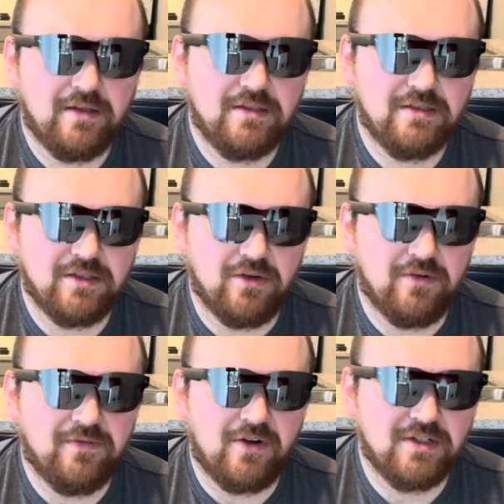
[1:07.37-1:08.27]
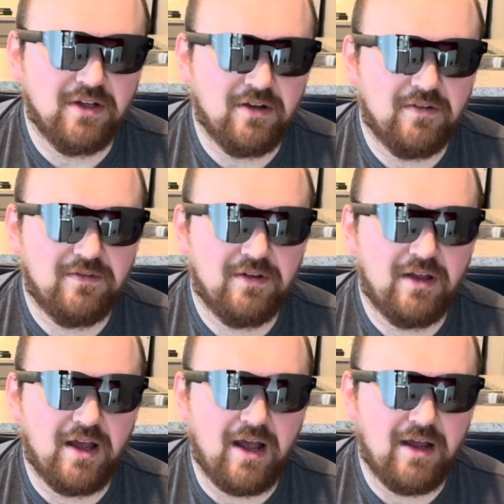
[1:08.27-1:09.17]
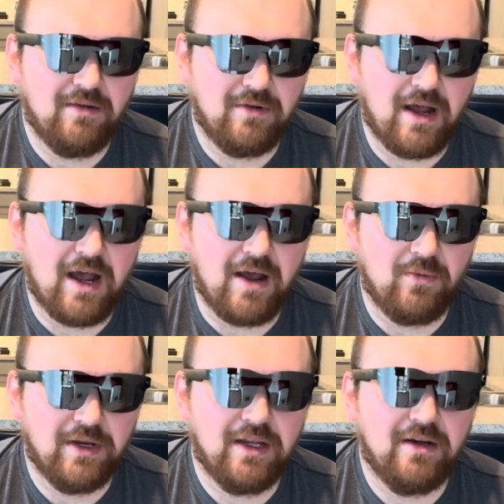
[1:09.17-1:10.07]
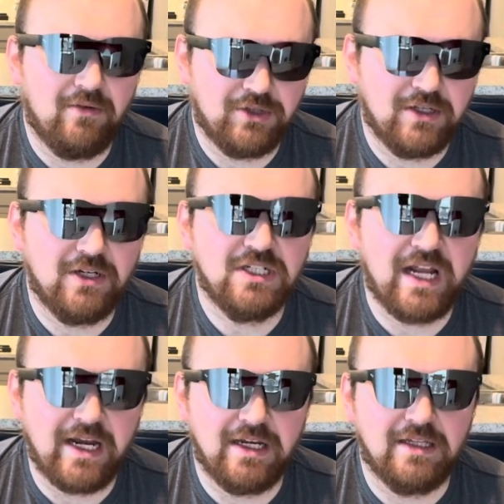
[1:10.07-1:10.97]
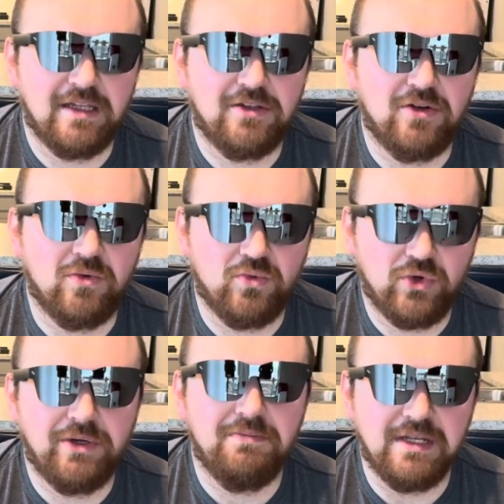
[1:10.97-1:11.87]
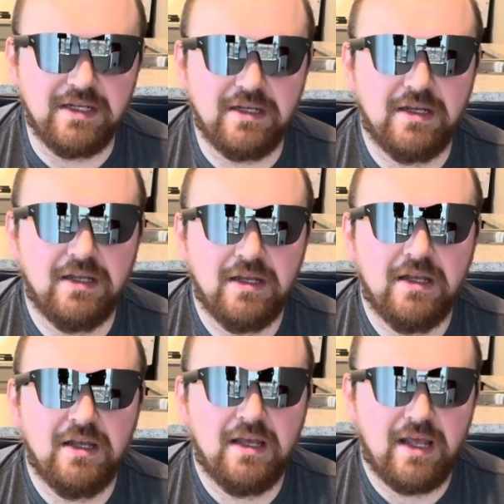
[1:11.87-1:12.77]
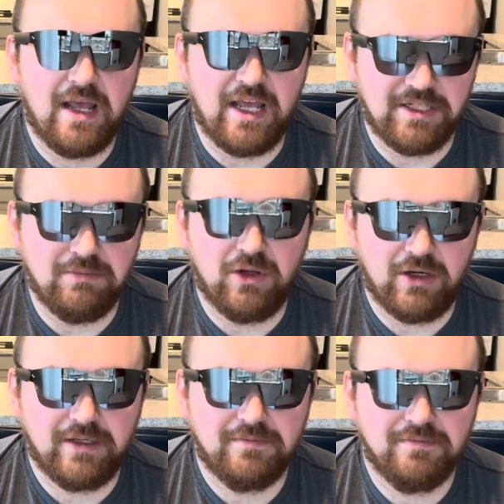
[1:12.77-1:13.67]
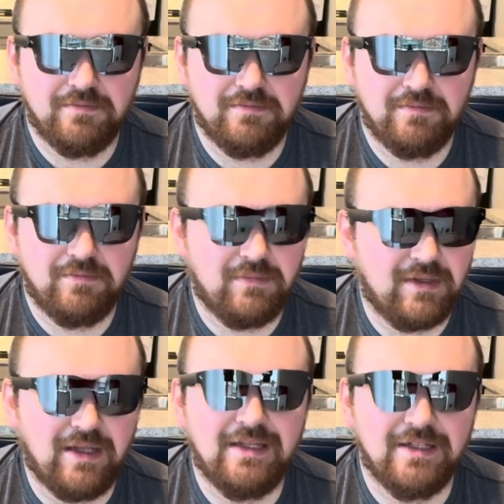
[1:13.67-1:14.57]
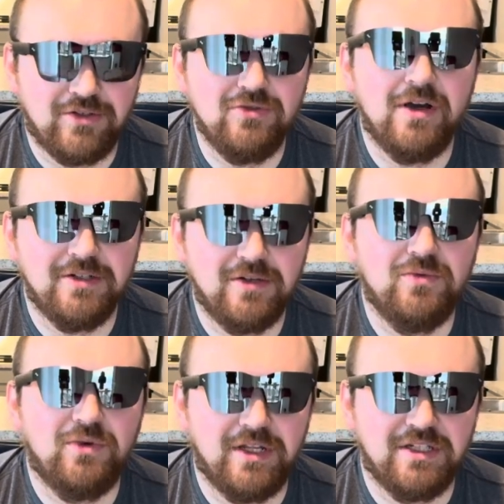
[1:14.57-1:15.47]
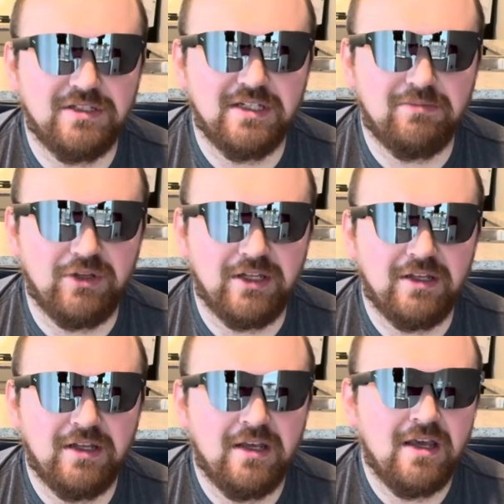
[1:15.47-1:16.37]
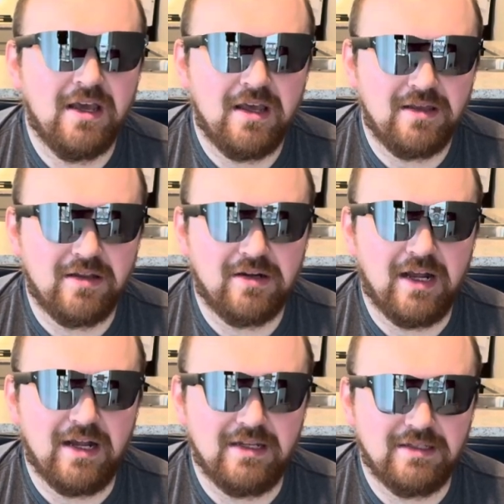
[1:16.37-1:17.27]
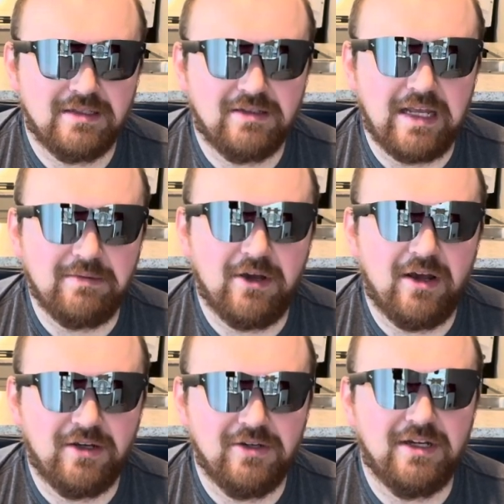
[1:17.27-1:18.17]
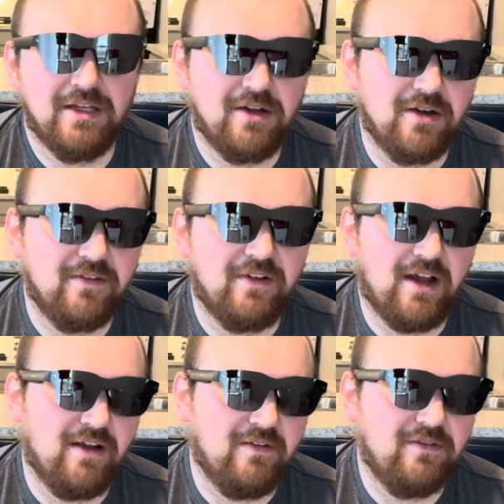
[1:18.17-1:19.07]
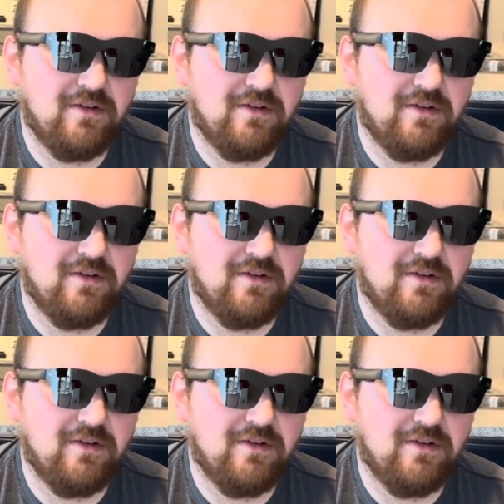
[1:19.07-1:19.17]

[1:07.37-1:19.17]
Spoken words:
So first off, I went in with the understanding that there would be edge blurring. It's a 201-inch display. The other guys claim 135.